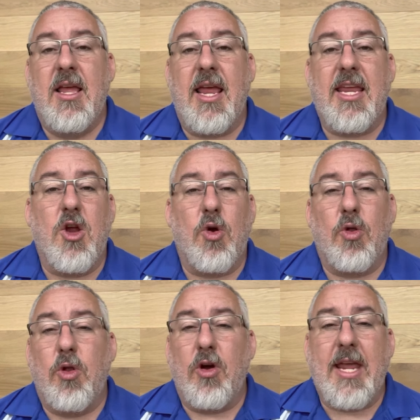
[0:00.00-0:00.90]
you're
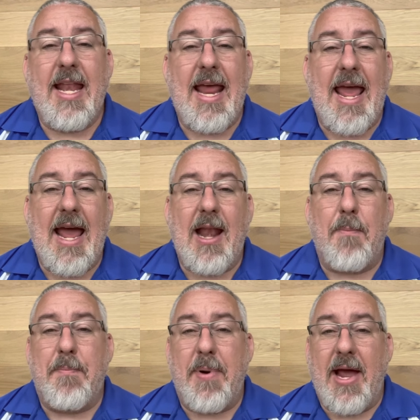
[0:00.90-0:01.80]
looking at
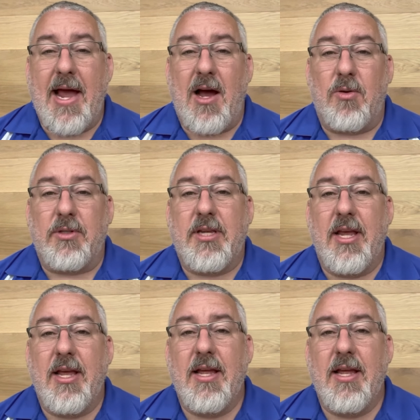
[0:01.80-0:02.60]
about